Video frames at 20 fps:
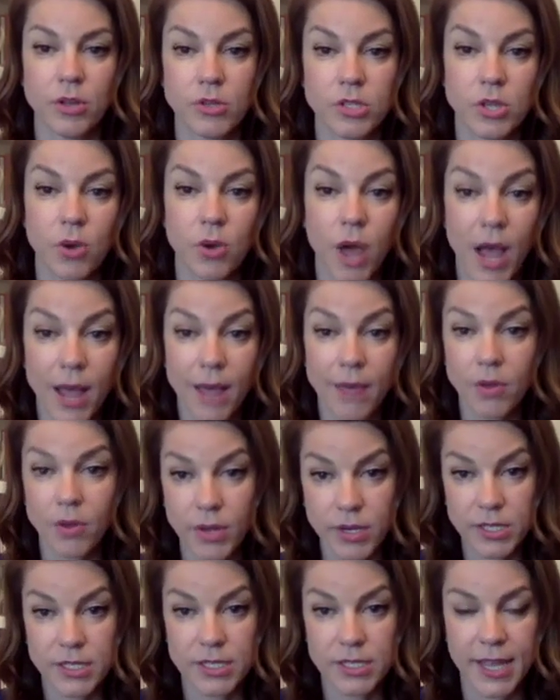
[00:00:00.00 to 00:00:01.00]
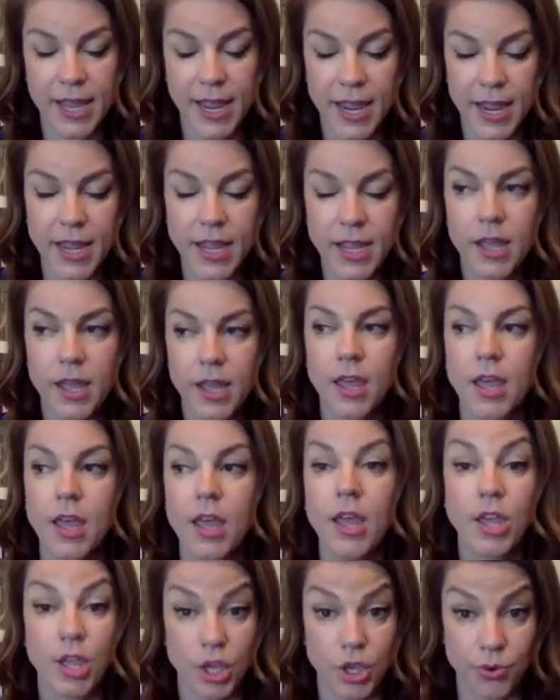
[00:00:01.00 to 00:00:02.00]
So I'm going to take
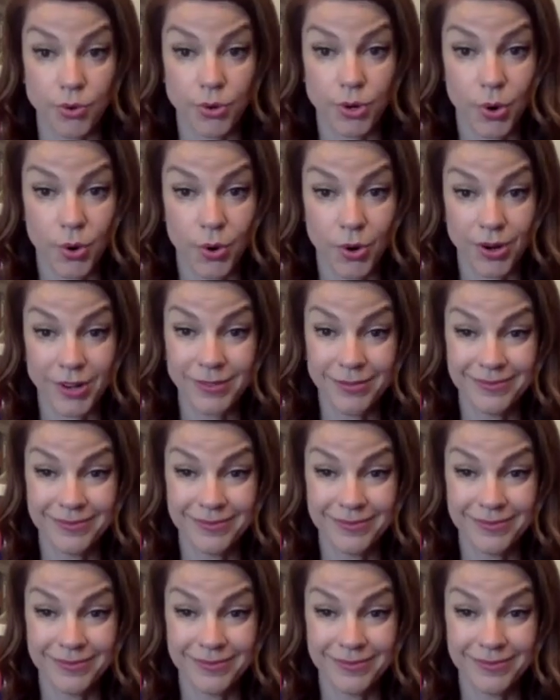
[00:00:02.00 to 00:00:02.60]
unicorn.